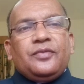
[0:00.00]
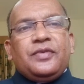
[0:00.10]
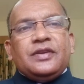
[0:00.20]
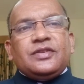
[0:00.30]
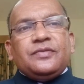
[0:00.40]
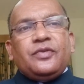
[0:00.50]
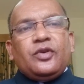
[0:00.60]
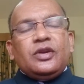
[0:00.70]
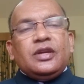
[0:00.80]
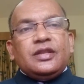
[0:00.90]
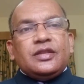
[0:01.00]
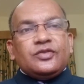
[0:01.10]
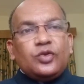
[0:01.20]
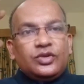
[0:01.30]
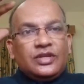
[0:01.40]
First of all, in the
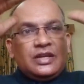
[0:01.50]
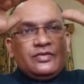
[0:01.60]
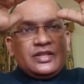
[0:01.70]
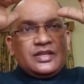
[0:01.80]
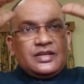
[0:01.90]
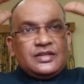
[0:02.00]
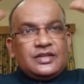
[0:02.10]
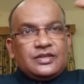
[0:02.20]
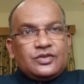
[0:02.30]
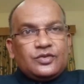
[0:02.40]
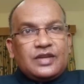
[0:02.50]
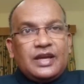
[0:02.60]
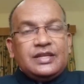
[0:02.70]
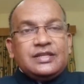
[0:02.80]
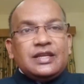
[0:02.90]
social level, in the
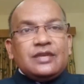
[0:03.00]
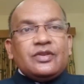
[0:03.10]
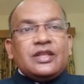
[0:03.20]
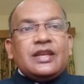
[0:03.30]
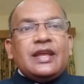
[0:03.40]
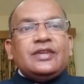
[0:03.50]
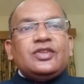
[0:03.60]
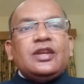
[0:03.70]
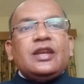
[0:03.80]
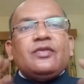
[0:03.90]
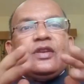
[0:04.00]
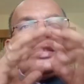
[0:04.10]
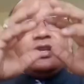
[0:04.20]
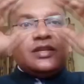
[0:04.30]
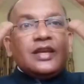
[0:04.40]
society level, the nation level, in
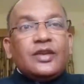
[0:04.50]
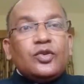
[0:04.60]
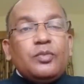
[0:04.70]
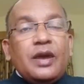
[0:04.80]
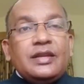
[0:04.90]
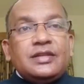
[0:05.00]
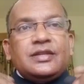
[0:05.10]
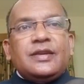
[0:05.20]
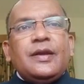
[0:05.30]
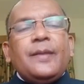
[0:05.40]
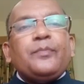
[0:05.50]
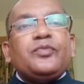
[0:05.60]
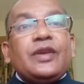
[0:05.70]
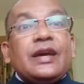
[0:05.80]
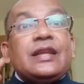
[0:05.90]
the entire humanity,
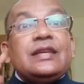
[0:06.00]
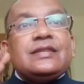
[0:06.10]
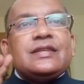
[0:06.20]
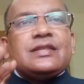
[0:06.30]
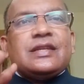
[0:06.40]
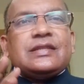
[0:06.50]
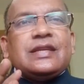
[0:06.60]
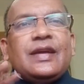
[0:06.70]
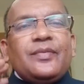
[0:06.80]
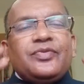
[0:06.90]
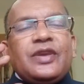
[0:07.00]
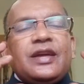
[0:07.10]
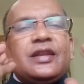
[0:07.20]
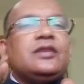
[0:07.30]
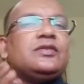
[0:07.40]
there is a stress,
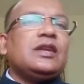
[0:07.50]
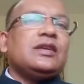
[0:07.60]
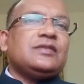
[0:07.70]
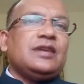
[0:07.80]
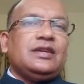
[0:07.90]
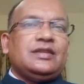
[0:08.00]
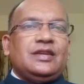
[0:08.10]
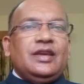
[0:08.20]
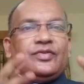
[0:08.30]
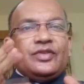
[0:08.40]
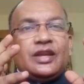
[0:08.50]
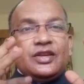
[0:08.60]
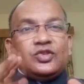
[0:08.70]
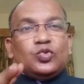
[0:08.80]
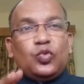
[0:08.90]
there is an anxiety, there
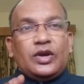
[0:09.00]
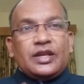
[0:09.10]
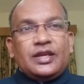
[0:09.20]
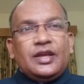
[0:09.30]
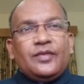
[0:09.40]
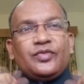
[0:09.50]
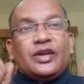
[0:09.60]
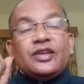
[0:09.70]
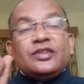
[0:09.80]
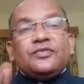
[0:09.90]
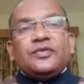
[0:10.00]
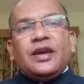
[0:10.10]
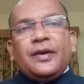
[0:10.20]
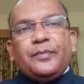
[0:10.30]
is worry, there is fear.